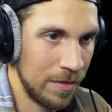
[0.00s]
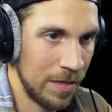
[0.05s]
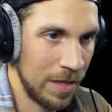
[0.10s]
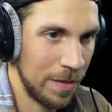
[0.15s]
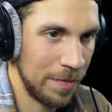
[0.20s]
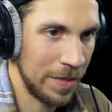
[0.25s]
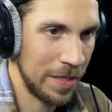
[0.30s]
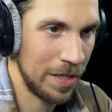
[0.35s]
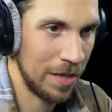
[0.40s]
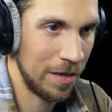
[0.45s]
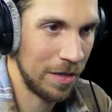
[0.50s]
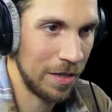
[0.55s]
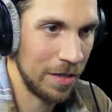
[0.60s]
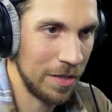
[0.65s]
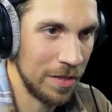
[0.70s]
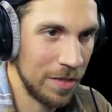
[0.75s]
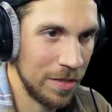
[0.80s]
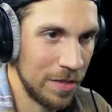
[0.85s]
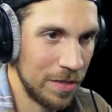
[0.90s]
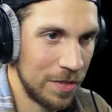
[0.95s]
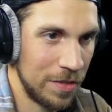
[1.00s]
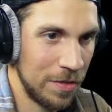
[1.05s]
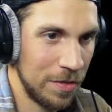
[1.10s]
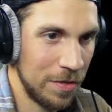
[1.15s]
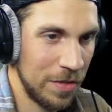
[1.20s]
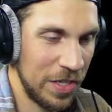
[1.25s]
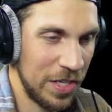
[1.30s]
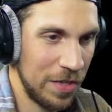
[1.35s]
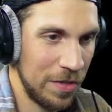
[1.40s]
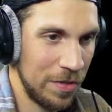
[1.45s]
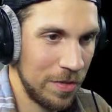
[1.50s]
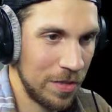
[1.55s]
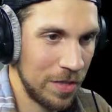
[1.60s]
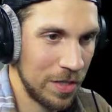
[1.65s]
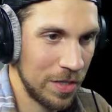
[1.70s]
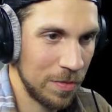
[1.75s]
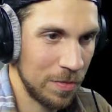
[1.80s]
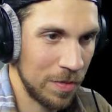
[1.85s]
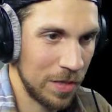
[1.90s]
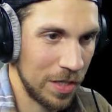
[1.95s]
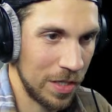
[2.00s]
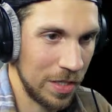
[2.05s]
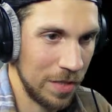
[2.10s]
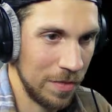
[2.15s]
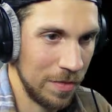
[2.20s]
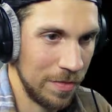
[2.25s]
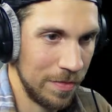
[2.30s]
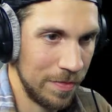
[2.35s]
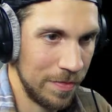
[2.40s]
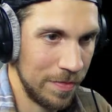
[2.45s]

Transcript: How many are you? There's two of you or just one of you?